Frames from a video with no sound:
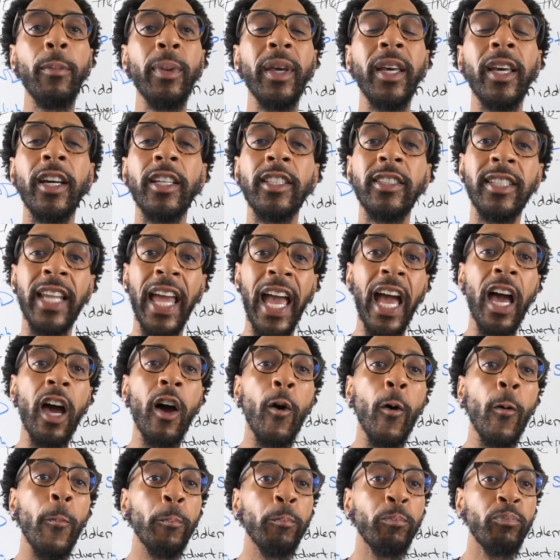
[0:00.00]
because
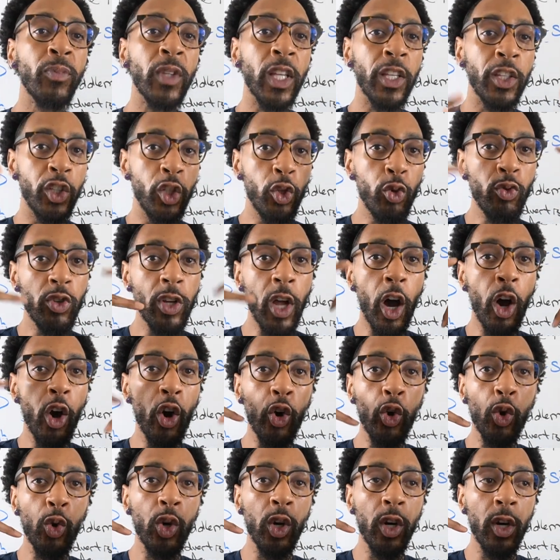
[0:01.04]
now you
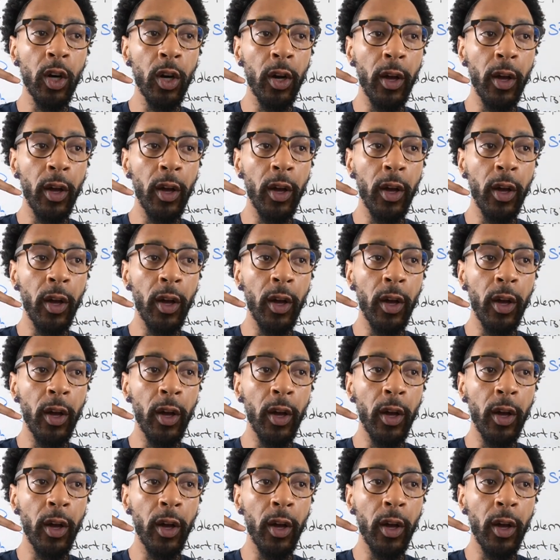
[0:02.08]
know